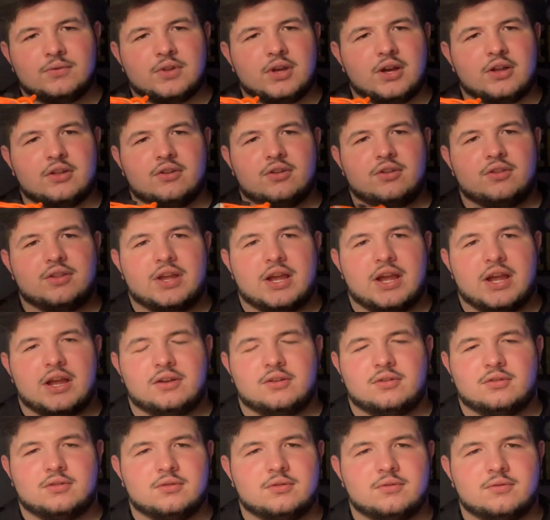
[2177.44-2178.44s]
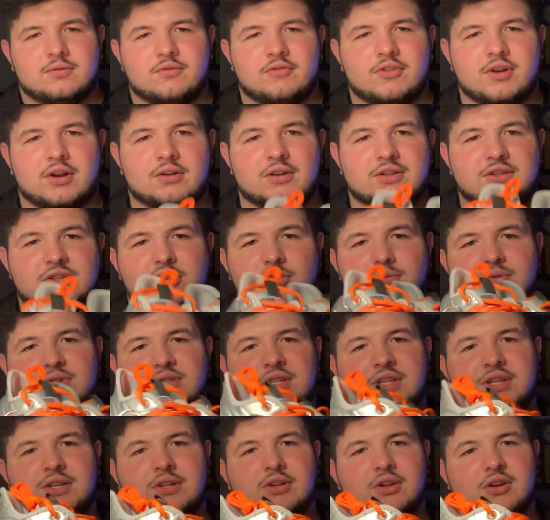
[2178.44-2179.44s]
other than that, very dope
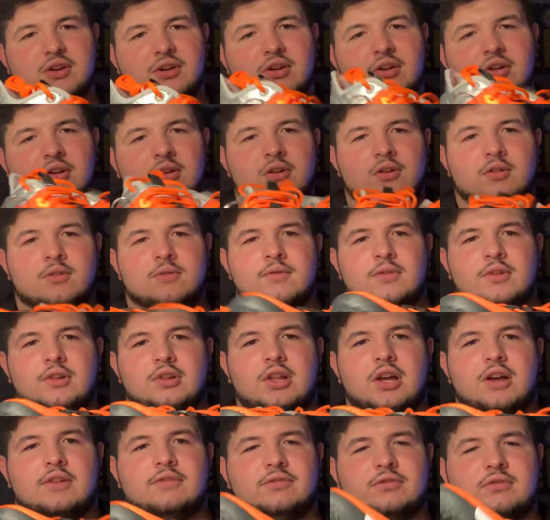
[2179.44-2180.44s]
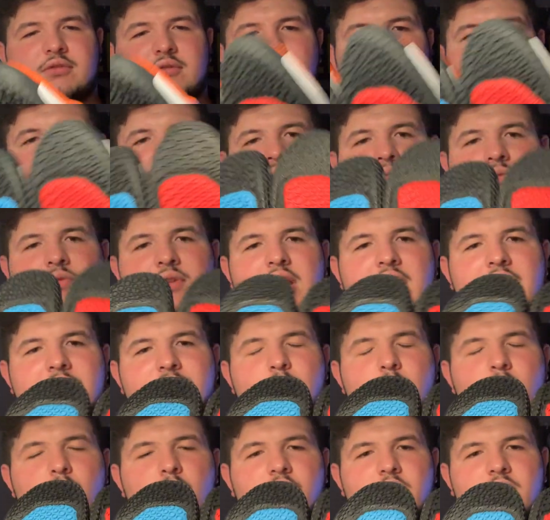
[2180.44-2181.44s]
sneaker. Love them.
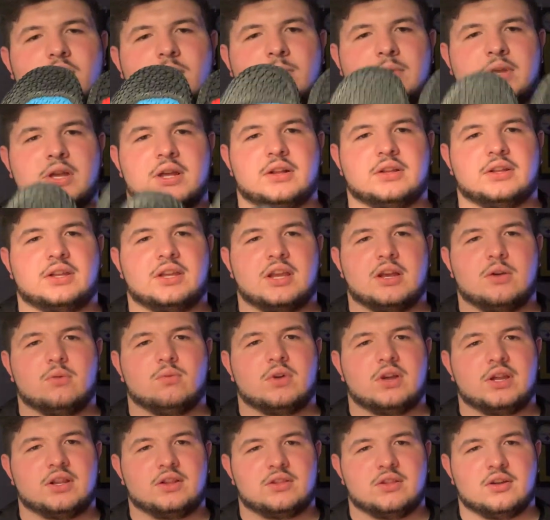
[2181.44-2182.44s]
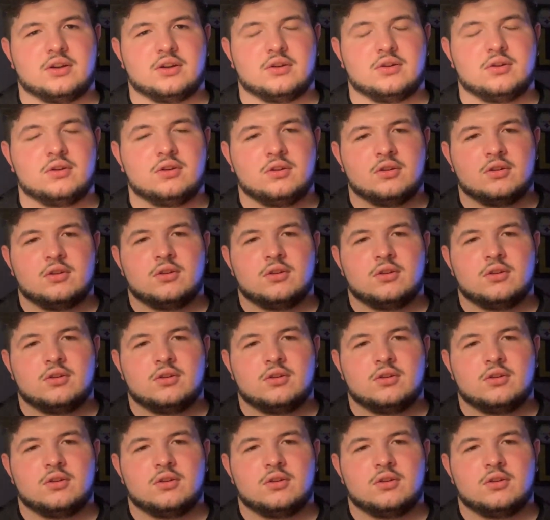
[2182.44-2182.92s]
Haven't worn them yet. Can't wait though.